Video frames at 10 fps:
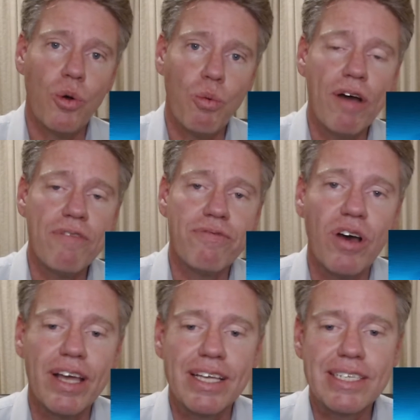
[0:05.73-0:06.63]

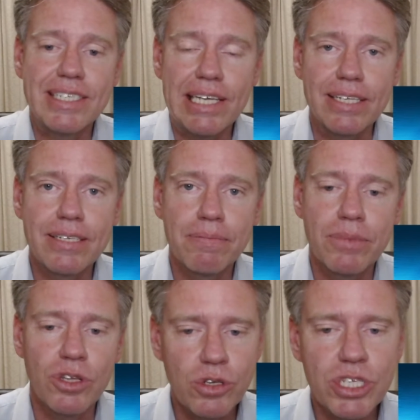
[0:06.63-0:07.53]
Wi-Fi 6,
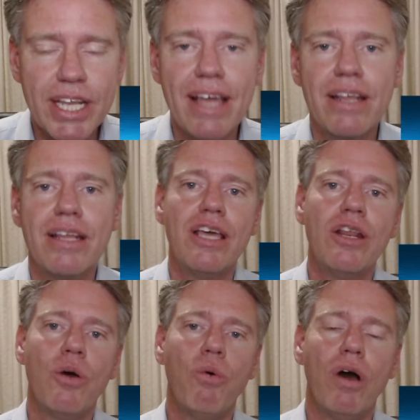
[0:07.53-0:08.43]
the new standard
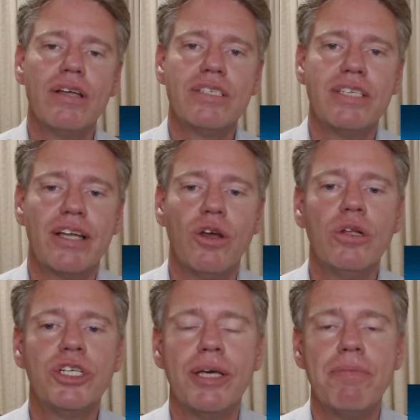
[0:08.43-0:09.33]
in wireless
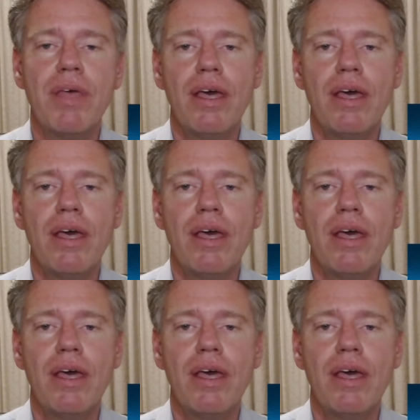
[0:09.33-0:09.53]
technology.